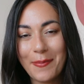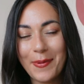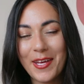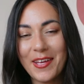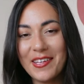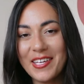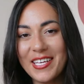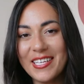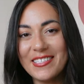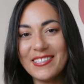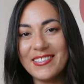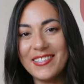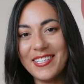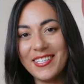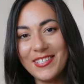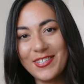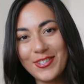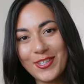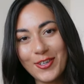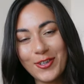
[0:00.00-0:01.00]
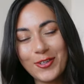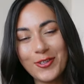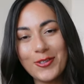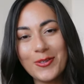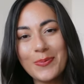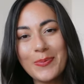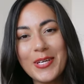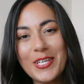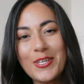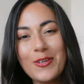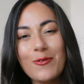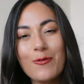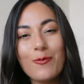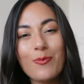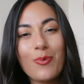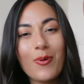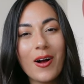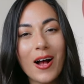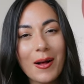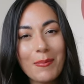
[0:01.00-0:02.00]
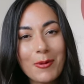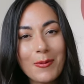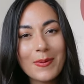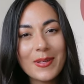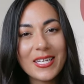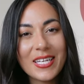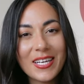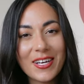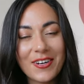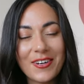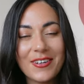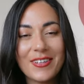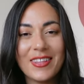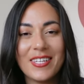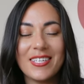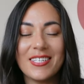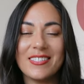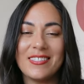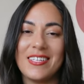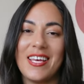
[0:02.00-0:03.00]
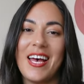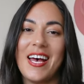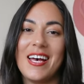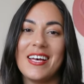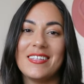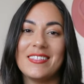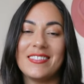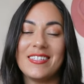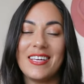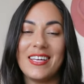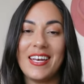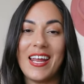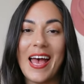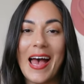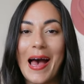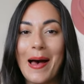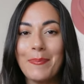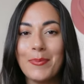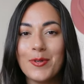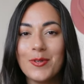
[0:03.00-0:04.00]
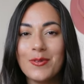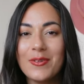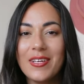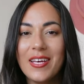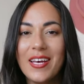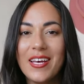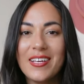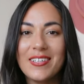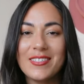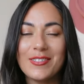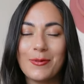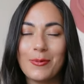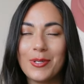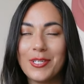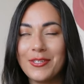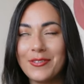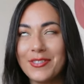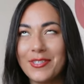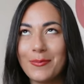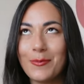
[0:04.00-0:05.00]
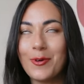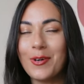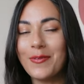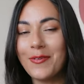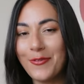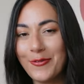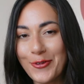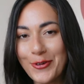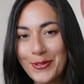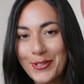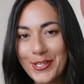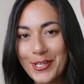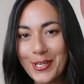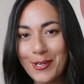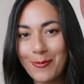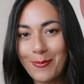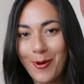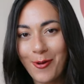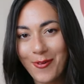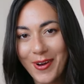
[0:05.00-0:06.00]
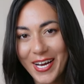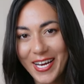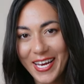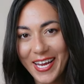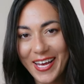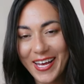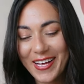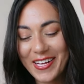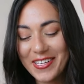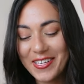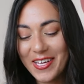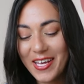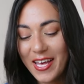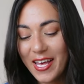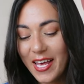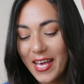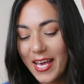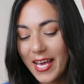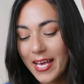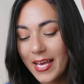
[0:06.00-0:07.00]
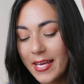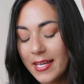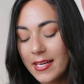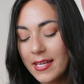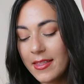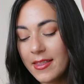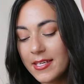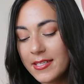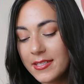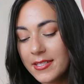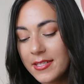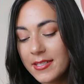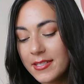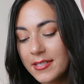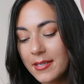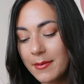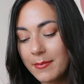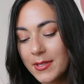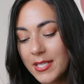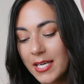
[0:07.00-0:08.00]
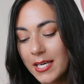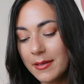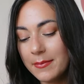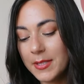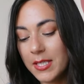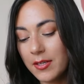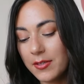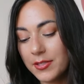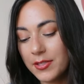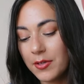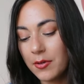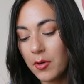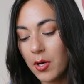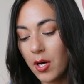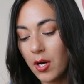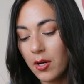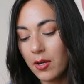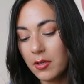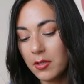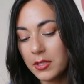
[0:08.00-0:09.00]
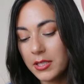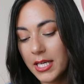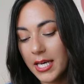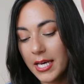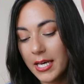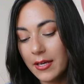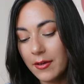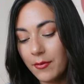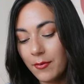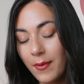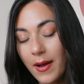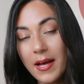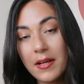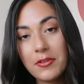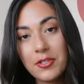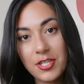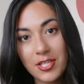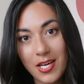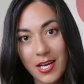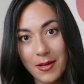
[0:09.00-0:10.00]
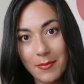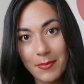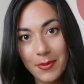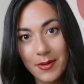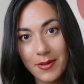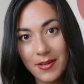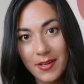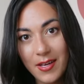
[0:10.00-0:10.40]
about is the circle, but you've probably heard this as an apple, so we're using more of a fruit term right now, and this is sometimes also called a round shape.